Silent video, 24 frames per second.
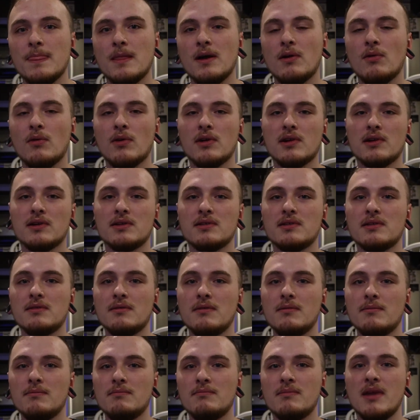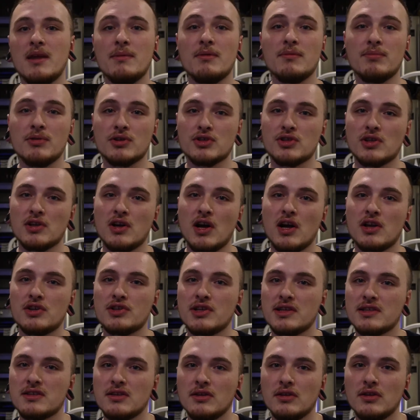or maybe push the
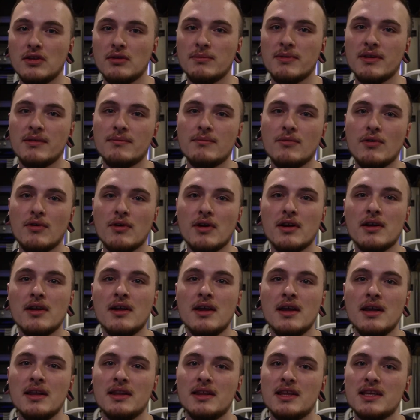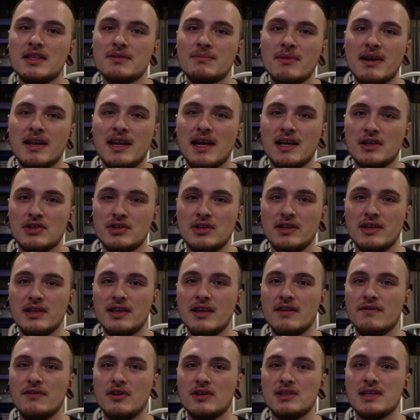contrast a little bit more, this might actually
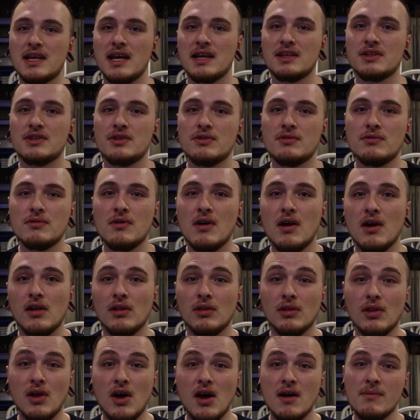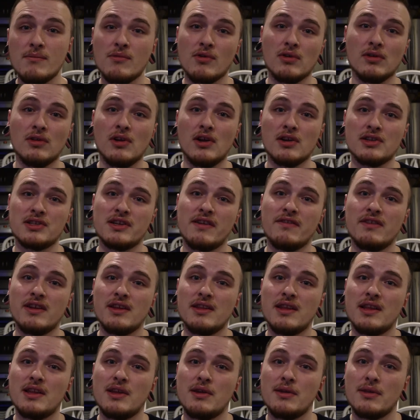give your tattoo a lot more longevity
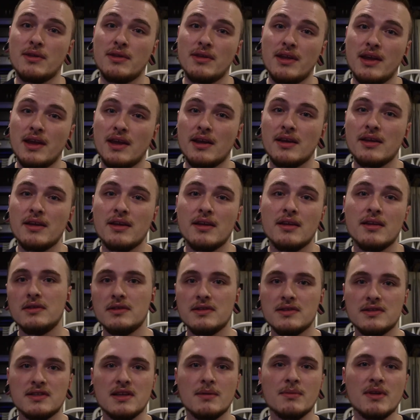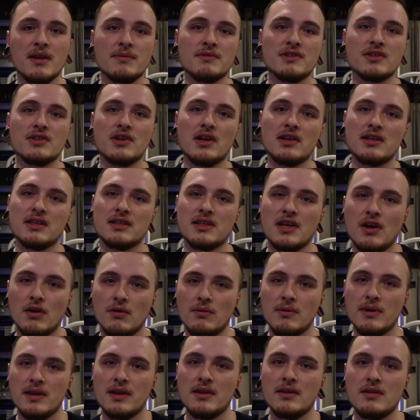than you think. Sometimes it's hard to tell
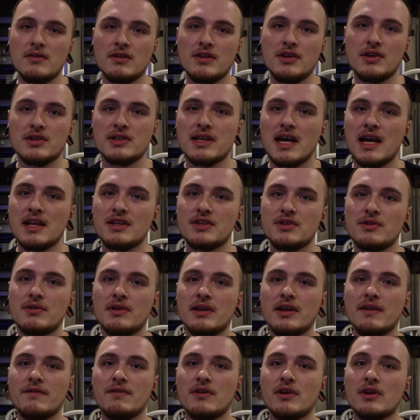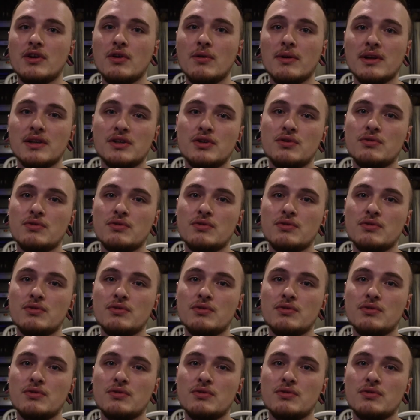when you're tattooing if you're going too